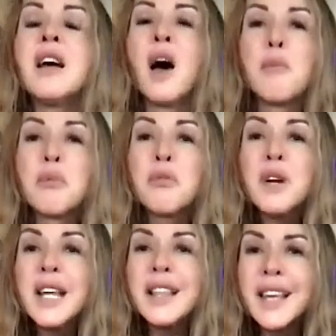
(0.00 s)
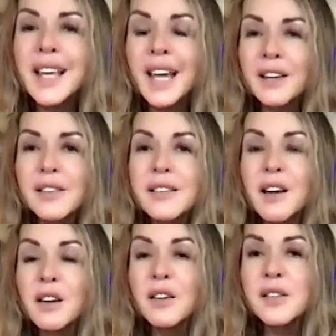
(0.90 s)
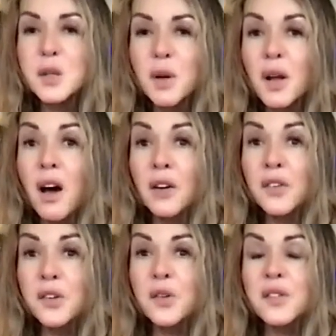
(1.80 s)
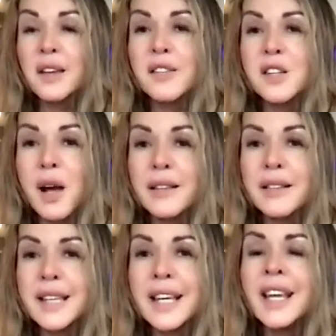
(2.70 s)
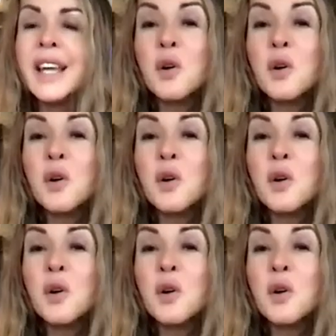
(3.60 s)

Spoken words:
a breathing exercise to enhance your sensuality.